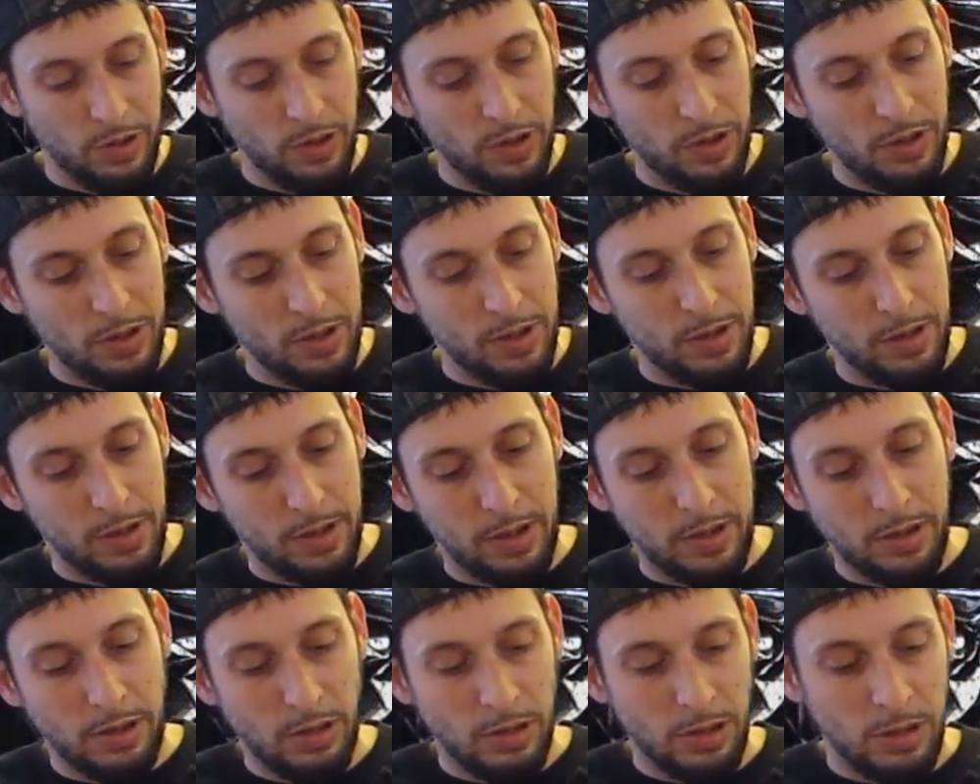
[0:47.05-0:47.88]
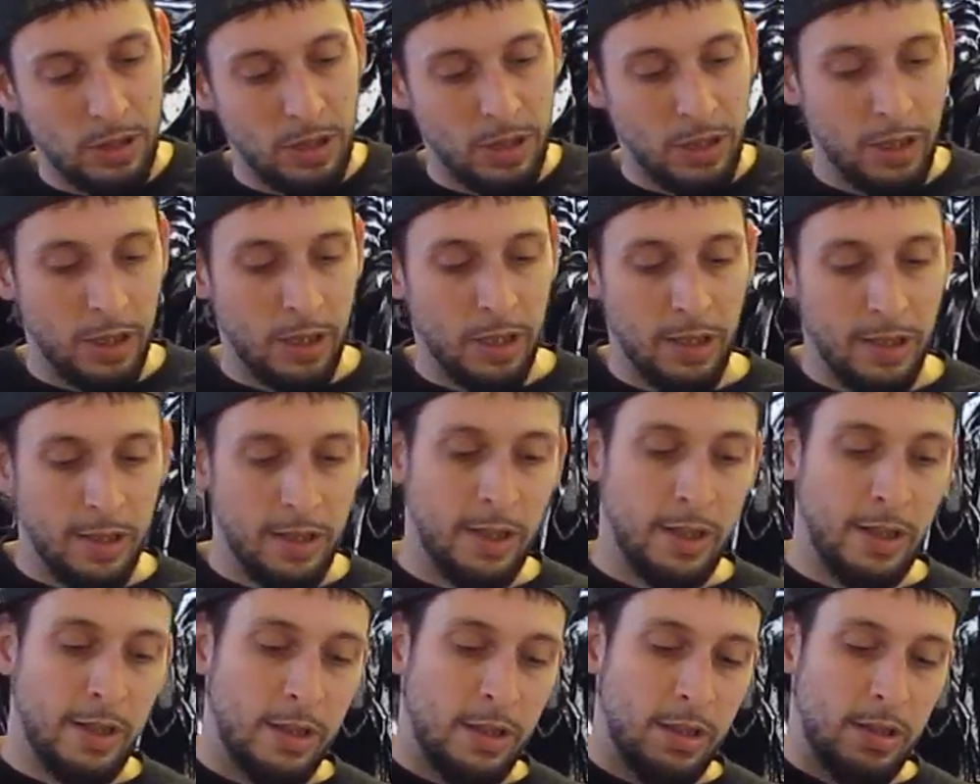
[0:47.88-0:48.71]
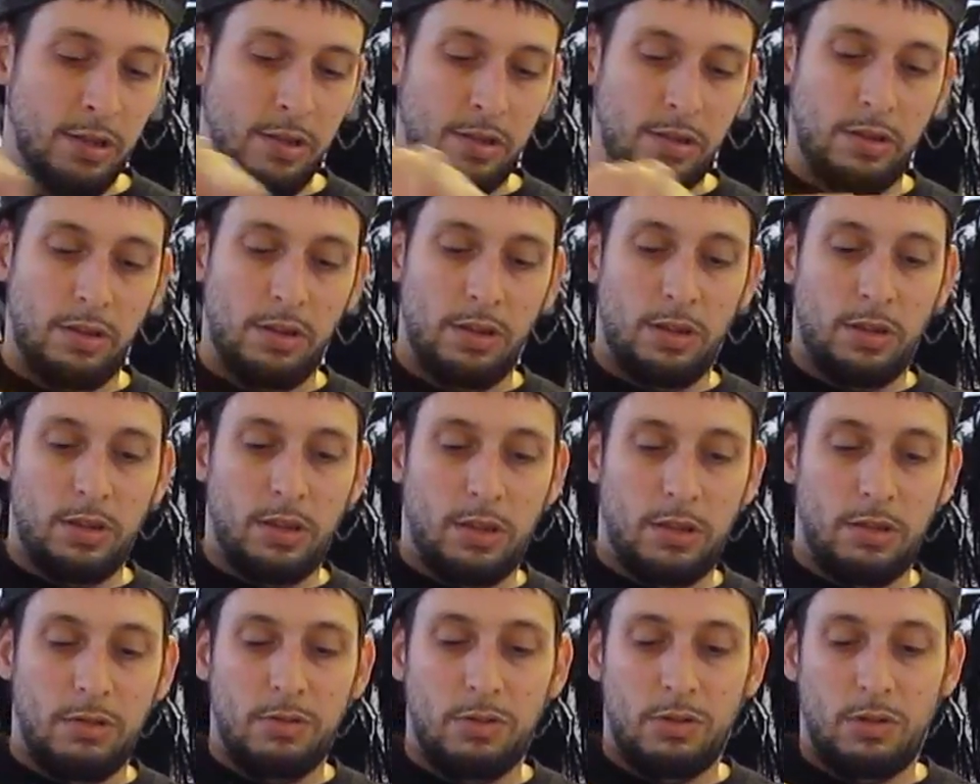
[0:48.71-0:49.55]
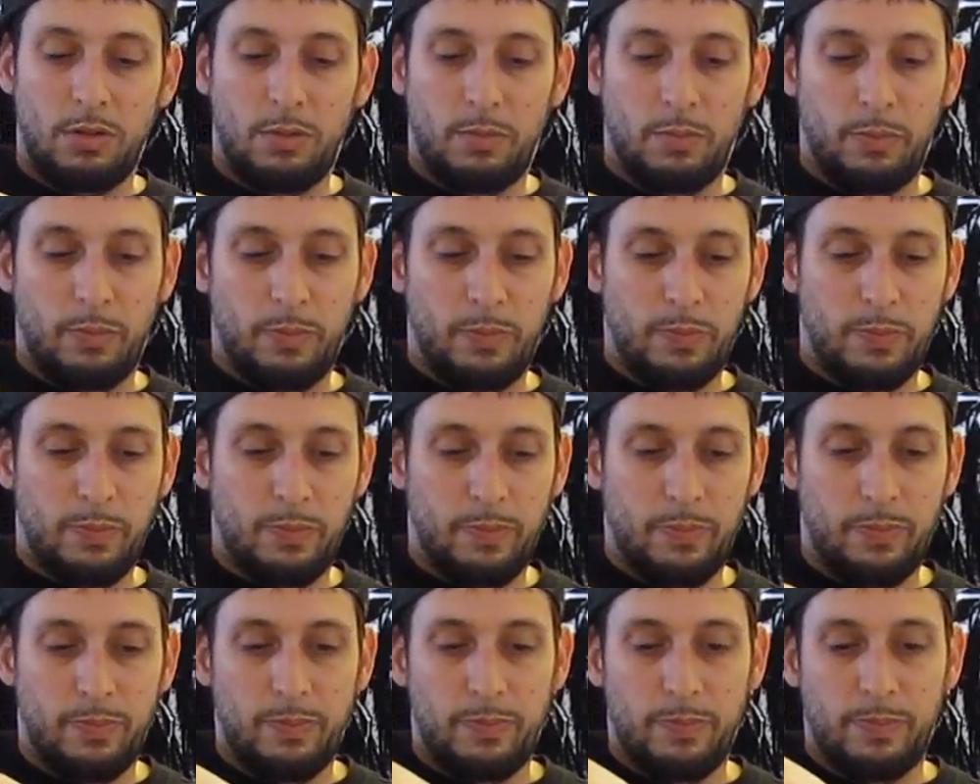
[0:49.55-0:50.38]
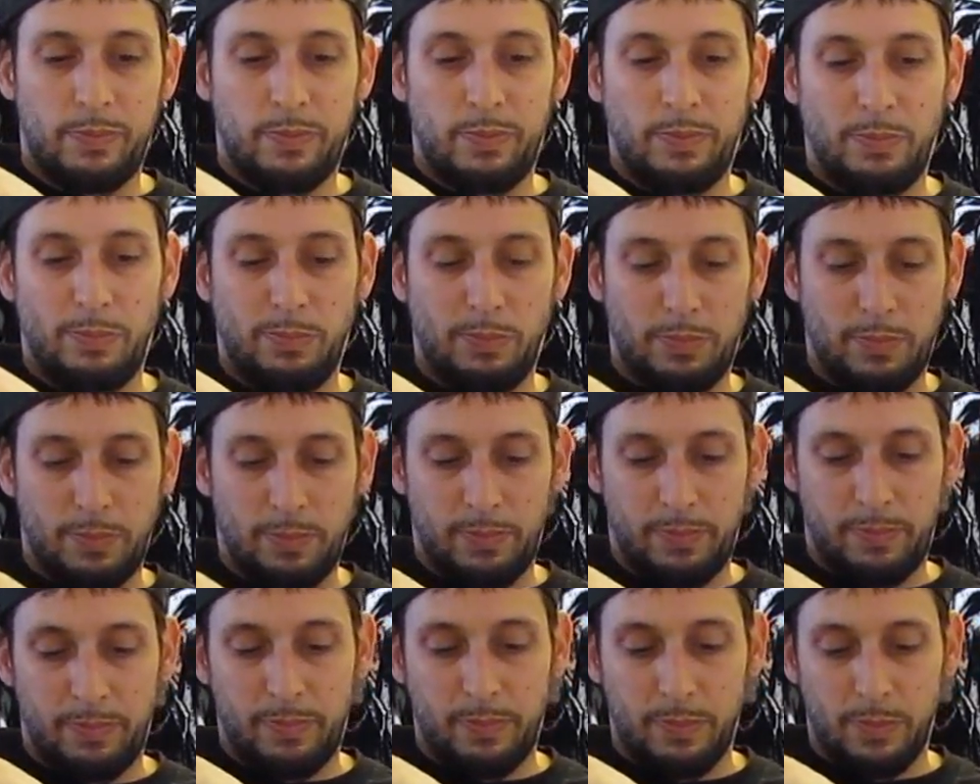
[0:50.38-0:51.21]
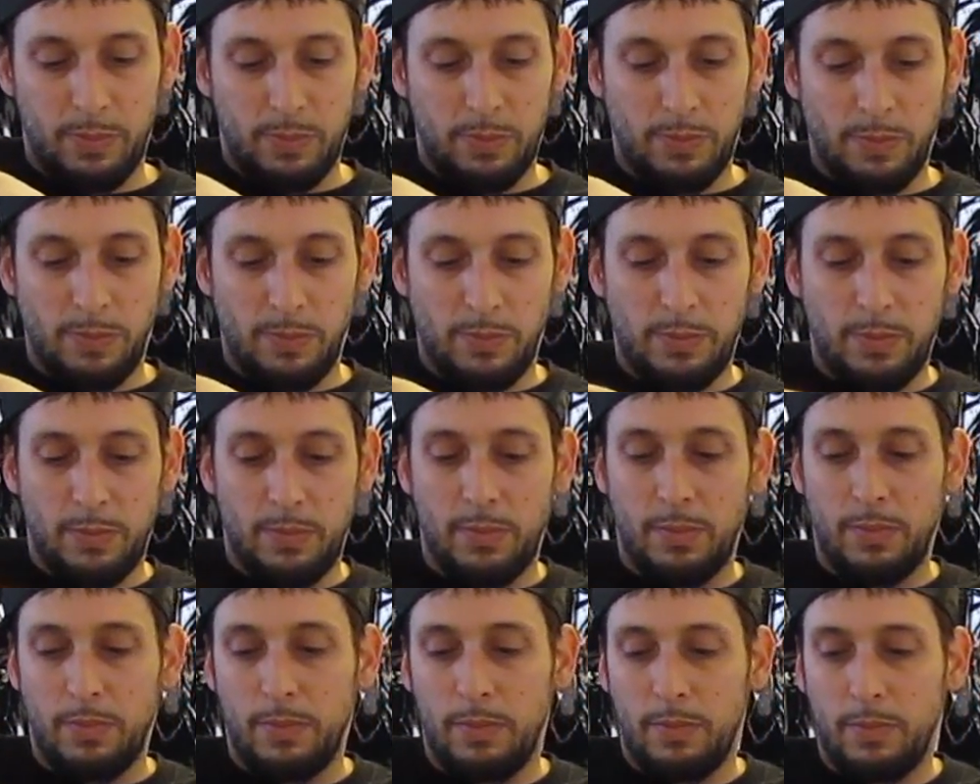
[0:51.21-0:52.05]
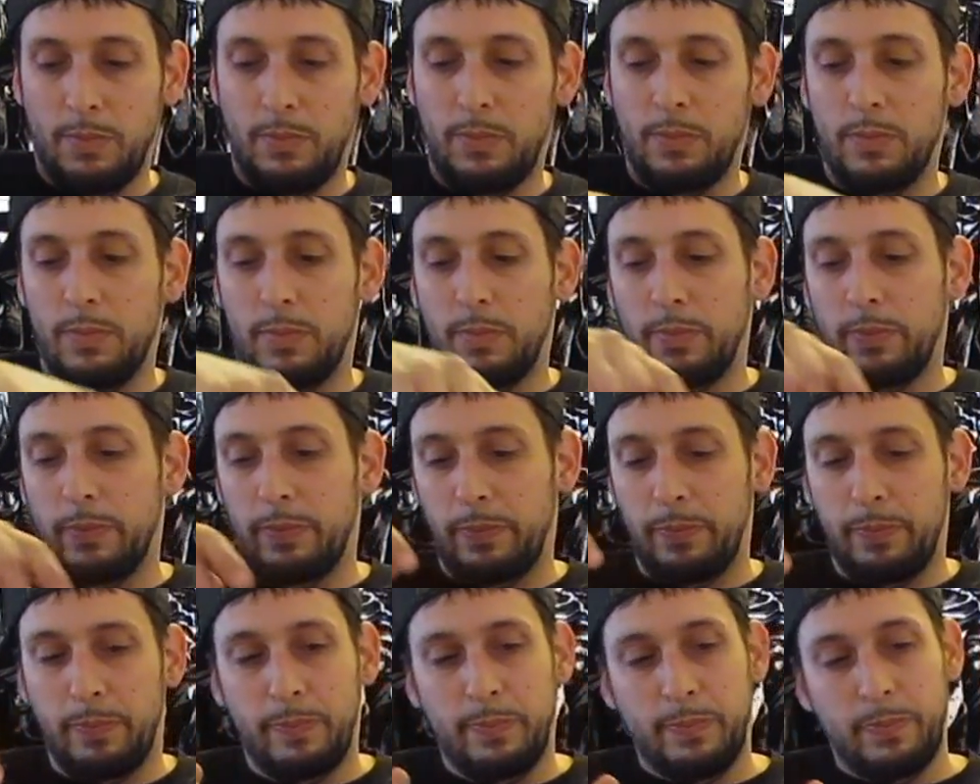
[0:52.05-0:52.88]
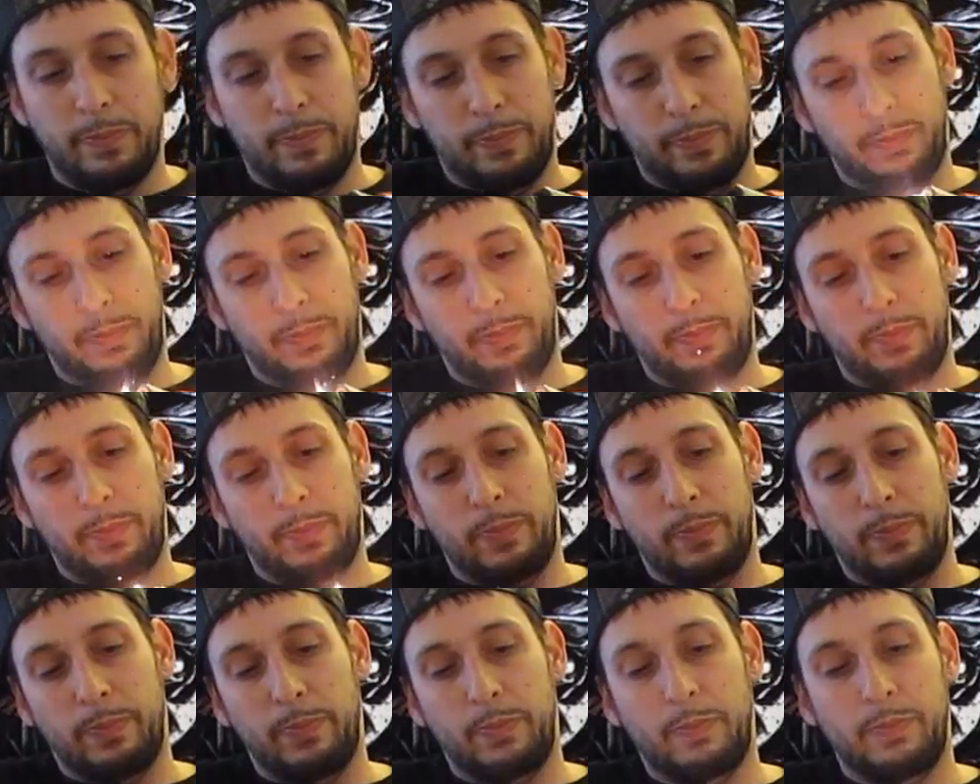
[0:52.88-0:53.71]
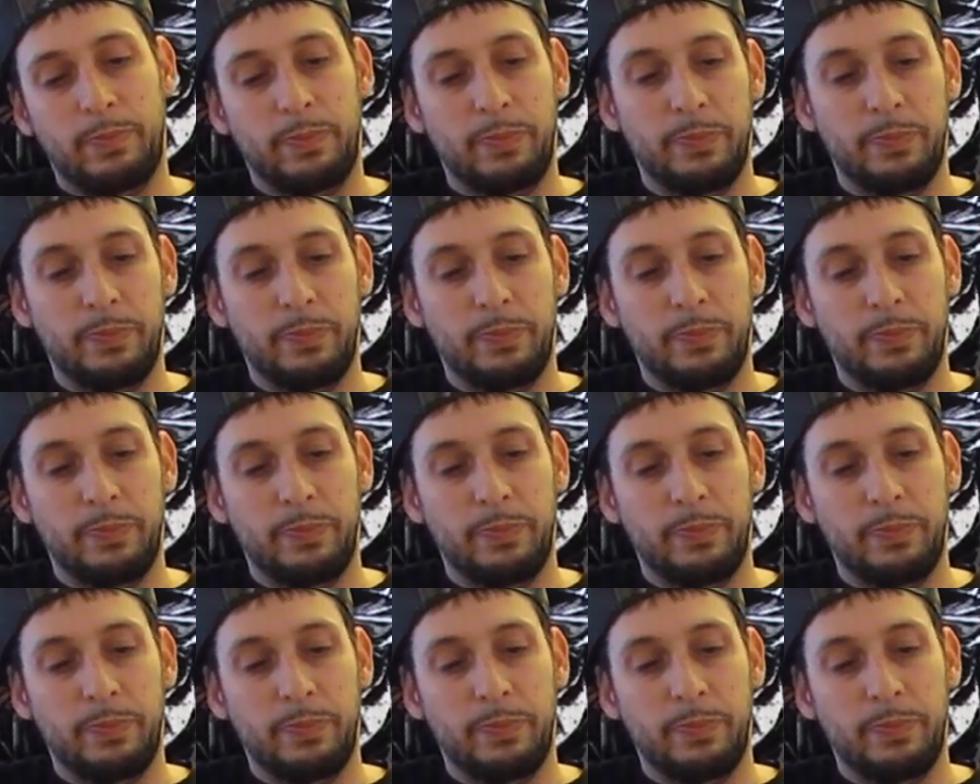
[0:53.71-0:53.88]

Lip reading: Nothing is said.